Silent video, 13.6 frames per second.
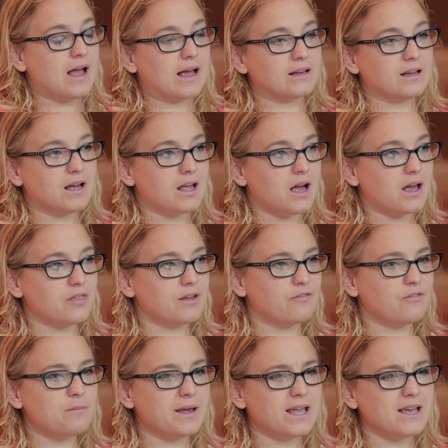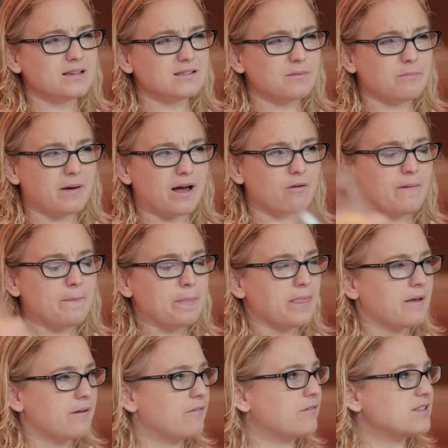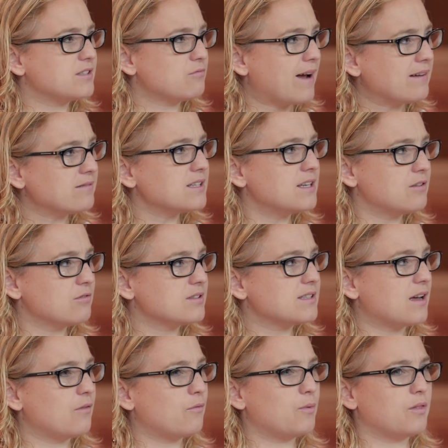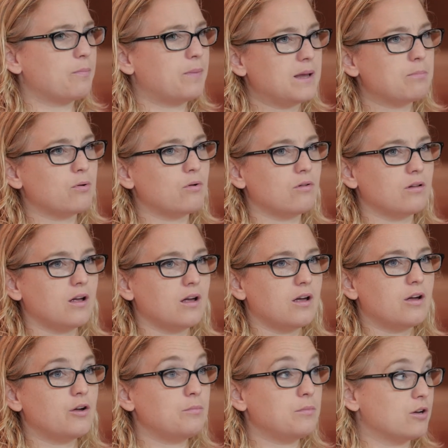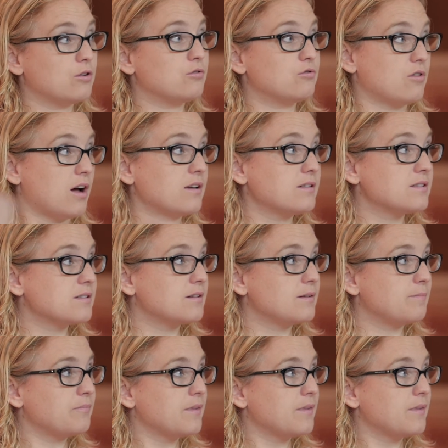And I think for me, it's about surrounding yourself with people whom you can trust.